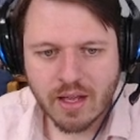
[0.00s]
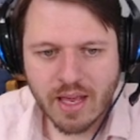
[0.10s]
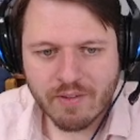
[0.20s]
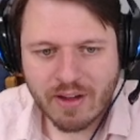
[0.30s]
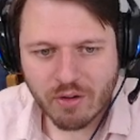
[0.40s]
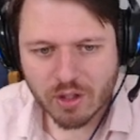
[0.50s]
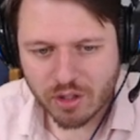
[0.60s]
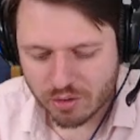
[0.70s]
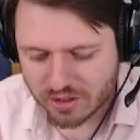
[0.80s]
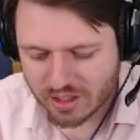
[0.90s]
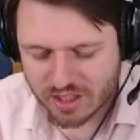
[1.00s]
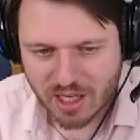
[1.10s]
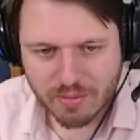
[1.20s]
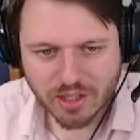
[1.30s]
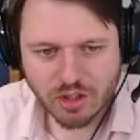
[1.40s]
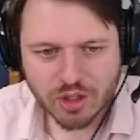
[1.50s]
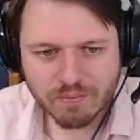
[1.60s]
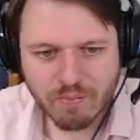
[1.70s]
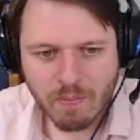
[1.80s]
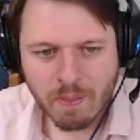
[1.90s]
If I were to use this image
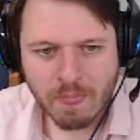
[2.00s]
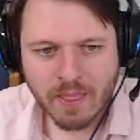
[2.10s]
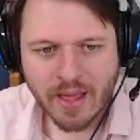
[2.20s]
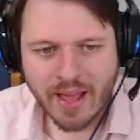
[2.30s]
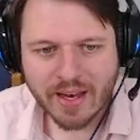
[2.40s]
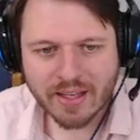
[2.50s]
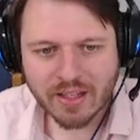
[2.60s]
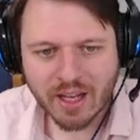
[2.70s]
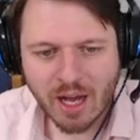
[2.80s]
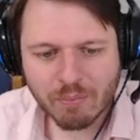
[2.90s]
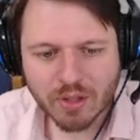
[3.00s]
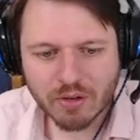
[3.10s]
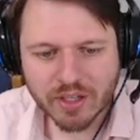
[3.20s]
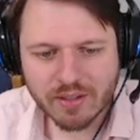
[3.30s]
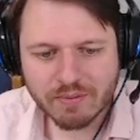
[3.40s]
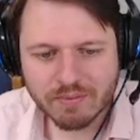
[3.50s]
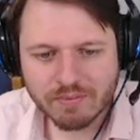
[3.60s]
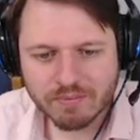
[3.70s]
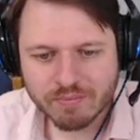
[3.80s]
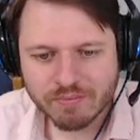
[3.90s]
and upload it,
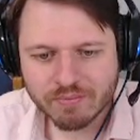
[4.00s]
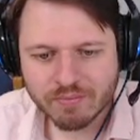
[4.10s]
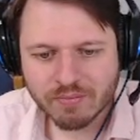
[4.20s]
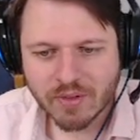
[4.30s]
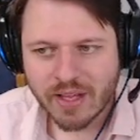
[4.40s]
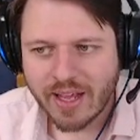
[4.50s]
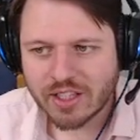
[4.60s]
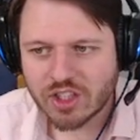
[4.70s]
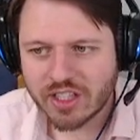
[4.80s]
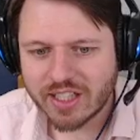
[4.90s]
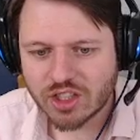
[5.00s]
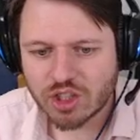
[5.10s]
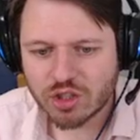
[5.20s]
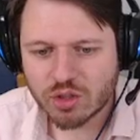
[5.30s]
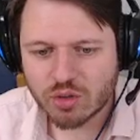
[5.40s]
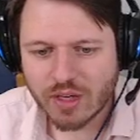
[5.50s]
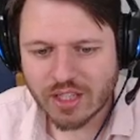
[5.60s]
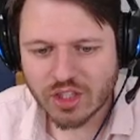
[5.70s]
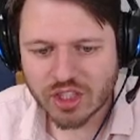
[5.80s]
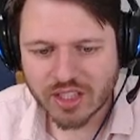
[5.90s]
it's going to get
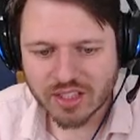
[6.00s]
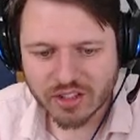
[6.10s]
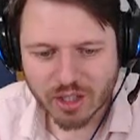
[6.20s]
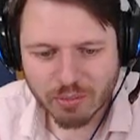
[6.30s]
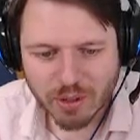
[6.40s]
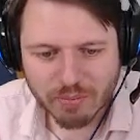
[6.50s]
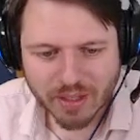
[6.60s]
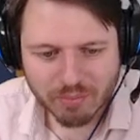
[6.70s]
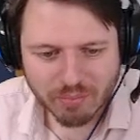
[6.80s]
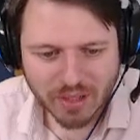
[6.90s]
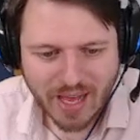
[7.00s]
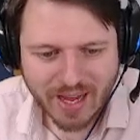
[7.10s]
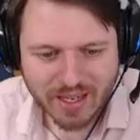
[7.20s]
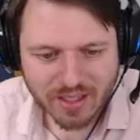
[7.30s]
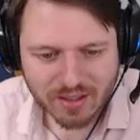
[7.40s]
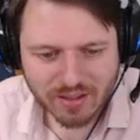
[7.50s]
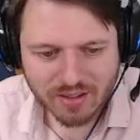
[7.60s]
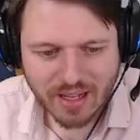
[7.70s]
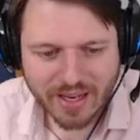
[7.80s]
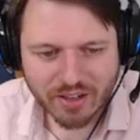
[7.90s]
stretched and they're going to put a big black
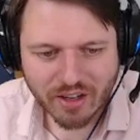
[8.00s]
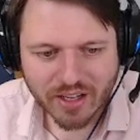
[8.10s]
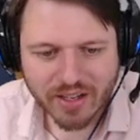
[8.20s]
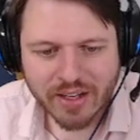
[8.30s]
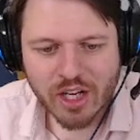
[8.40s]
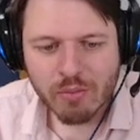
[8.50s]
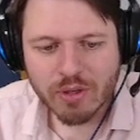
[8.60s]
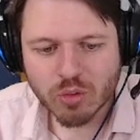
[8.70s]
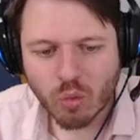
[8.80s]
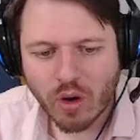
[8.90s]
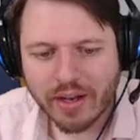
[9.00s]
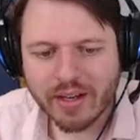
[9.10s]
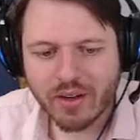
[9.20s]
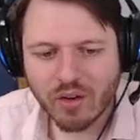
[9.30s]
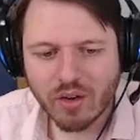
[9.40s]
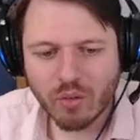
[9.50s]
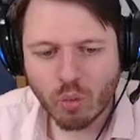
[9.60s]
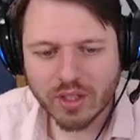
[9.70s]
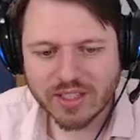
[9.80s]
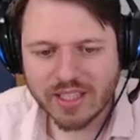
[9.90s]
line on it. Because what
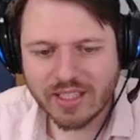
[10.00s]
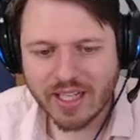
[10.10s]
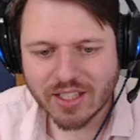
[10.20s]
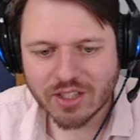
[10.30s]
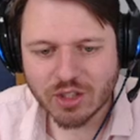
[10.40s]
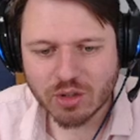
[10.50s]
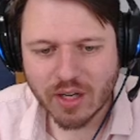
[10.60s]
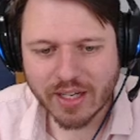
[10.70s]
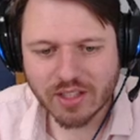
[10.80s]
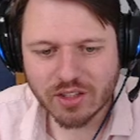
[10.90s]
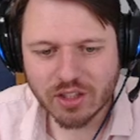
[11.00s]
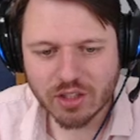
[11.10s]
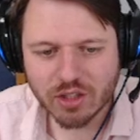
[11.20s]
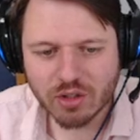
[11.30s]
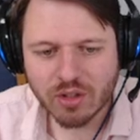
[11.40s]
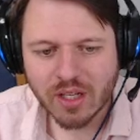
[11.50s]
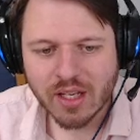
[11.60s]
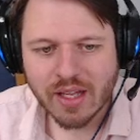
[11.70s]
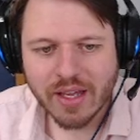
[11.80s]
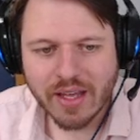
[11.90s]
TTS is trying to do
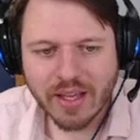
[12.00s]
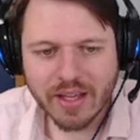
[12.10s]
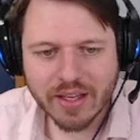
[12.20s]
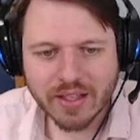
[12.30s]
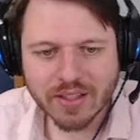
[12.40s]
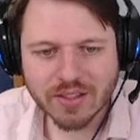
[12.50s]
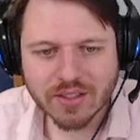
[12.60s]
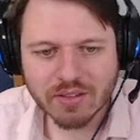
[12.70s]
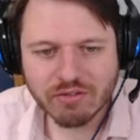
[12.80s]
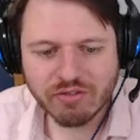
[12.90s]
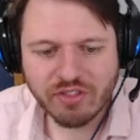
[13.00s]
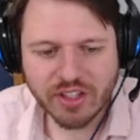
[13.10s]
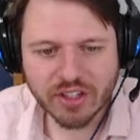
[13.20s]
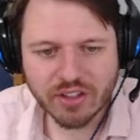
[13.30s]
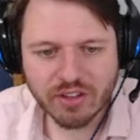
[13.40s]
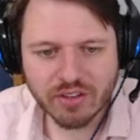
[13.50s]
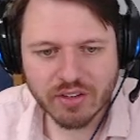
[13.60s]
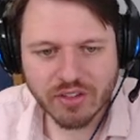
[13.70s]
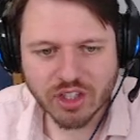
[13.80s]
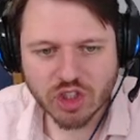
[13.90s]
is fill
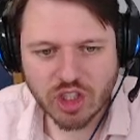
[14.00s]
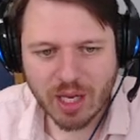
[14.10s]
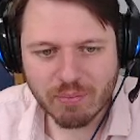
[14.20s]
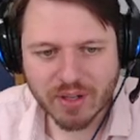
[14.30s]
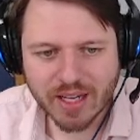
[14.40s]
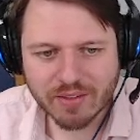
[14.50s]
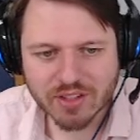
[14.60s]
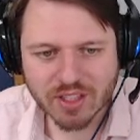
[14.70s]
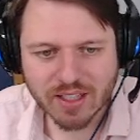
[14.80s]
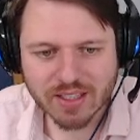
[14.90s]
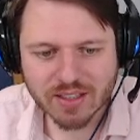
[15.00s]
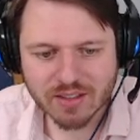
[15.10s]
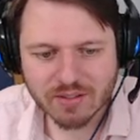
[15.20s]
the shape that I have selected,